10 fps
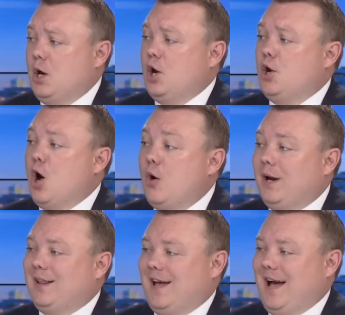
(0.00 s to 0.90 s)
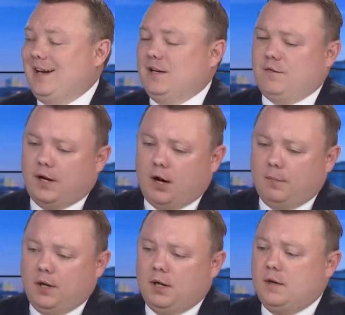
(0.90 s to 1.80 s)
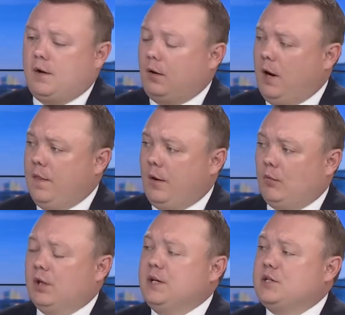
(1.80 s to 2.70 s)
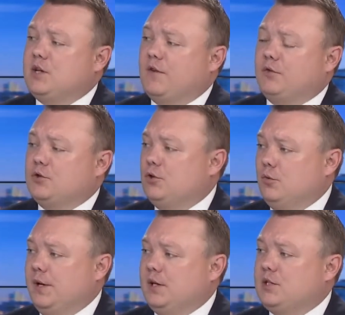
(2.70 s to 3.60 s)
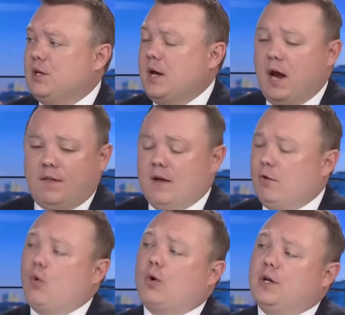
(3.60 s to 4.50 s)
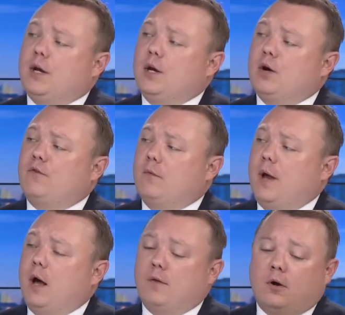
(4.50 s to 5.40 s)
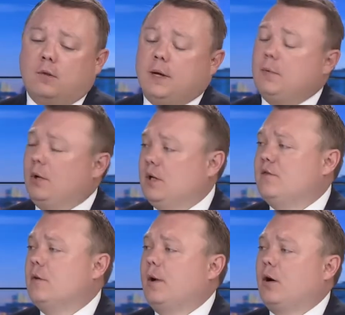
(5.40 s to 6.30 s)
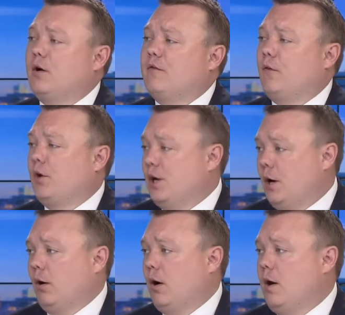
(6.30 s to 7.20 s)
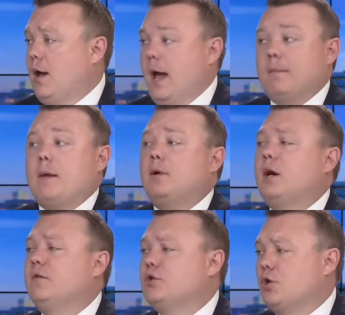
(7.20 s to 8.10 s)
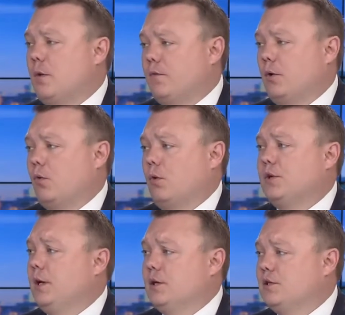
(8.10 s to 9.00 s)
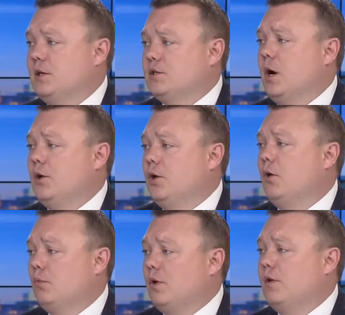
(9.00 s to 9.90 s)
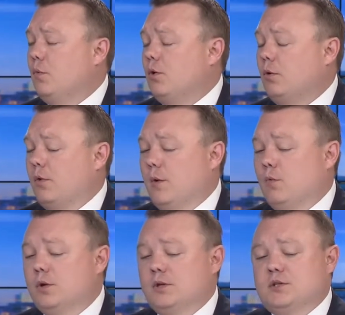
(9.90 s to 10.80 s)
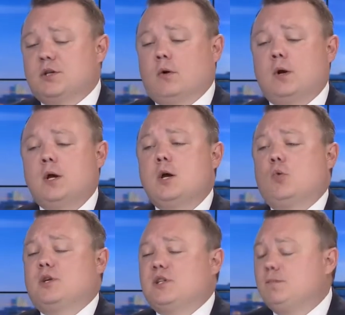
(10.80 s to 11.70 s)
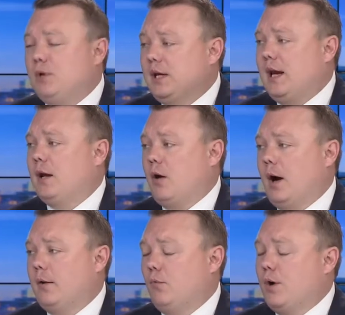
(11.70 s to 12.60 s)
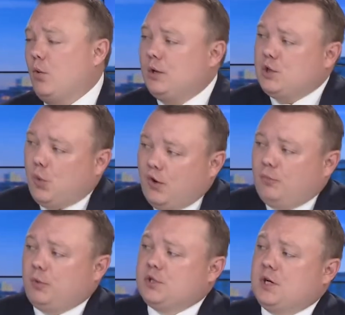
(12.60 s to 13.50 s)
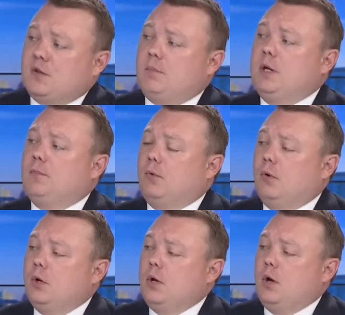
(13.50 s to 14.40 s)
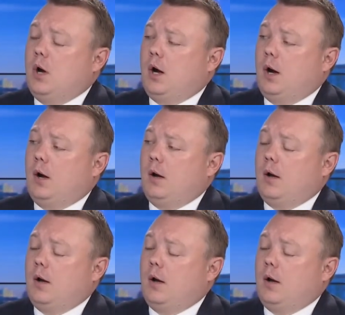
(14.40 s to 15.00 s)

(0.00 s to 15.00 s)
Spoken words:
knowing that if they come in and they're released after 2 weeks and they have a court date a year from now, they're going to be able to live in America for a year and maybe not even show up for their court date. It's unknown whether they would or they wouldn't. So we simply cannot, when only 12% of the people are